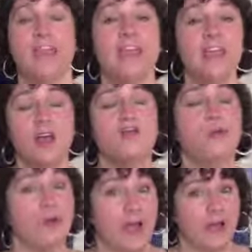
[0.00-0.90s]
Get off
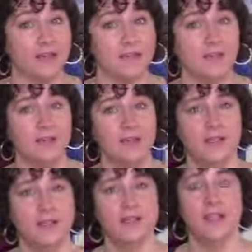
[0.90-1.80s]
your ass
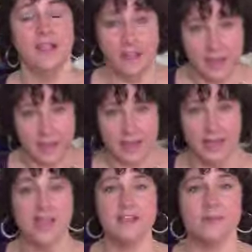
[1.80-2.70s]

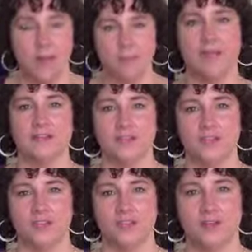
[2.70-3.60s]
is my
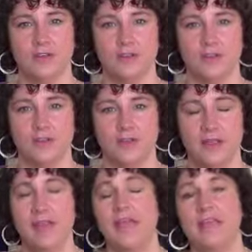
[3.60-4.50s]
message.
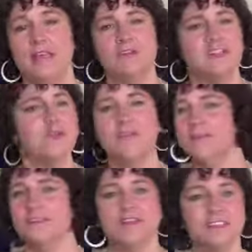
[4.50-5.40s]
Now, sometimes
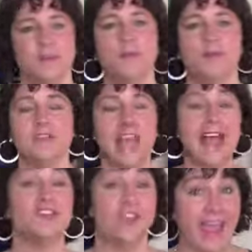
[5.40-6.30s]
it's as simple as
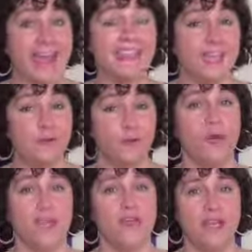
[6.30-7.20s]
actually asking for
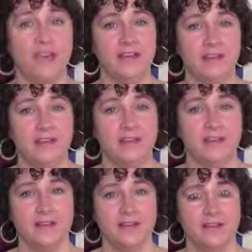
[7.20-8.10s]
what you need.
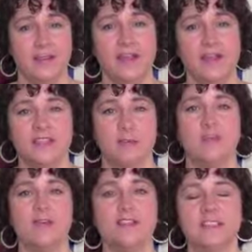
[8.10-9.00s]
Some
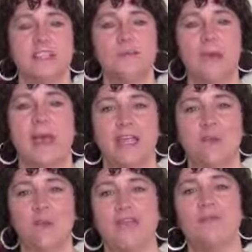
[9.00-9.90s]
of us sit back
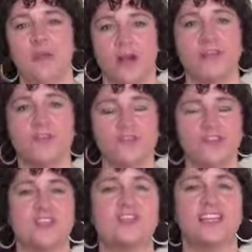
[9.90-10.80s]
and wait for others
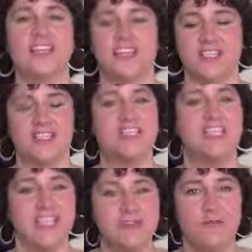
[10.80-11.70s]
just to
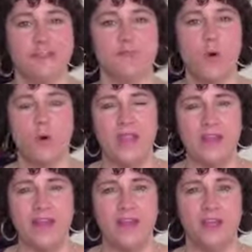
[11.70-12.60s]
give us what we
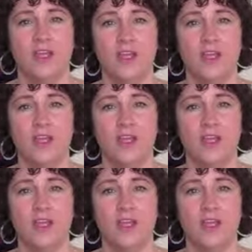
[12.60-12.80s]
need.